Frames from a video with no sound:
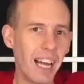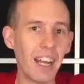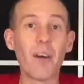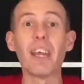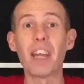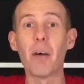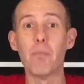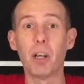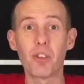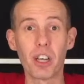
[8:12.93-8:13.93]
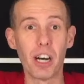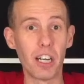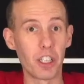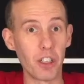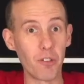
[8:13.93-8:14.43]
Now, in that
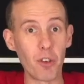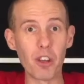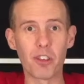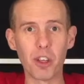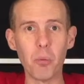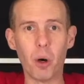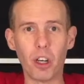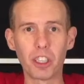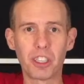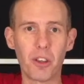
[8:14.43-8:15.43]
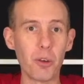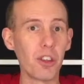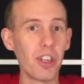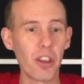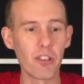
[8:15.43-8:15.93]
montage you've recently watched, there was
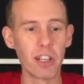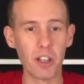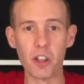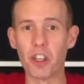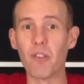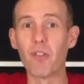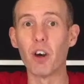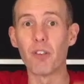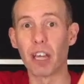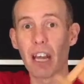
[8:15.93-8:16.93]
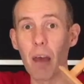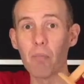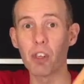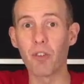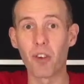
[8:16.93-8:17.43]
another illusion involving an
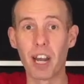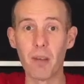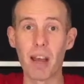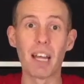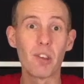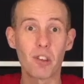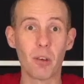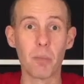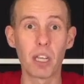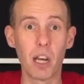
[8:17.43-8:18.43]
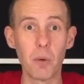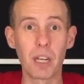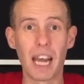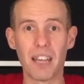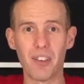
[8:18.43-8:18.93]
empty frame and some Coke
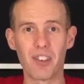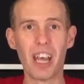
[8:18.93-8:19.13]
cans.